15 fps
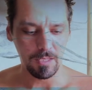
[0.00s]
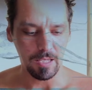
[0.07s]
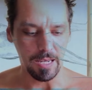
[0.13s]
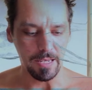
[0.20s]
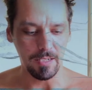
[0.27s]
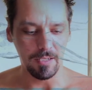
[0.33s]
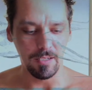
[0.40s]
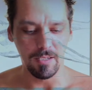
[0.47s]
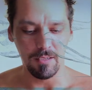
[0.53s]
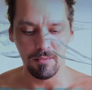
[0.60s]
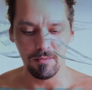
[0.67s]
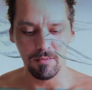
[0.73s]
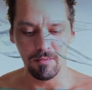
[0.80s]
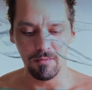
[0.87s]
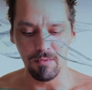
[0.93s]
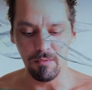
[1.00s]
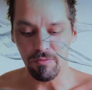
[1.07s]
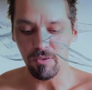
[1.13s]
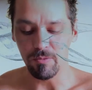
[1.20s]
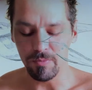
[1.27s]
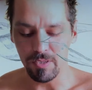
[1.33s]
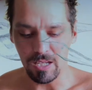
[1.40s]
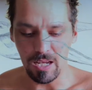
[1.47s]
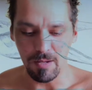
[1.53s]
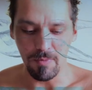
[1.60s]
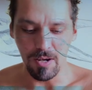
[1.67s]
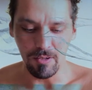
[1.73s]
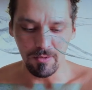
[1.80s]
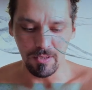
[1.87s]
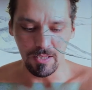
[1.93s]
And the films that came
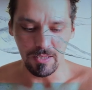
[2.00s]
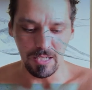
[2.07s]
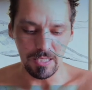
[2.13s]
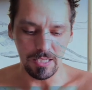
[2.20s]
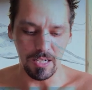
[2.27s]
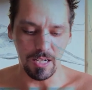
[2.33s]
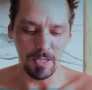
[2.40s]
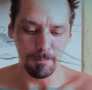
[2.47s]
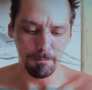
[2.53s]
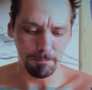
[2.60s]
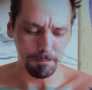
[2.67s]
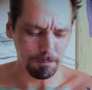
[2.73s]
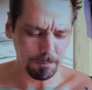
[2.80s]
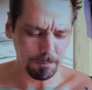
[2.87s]
out at that time,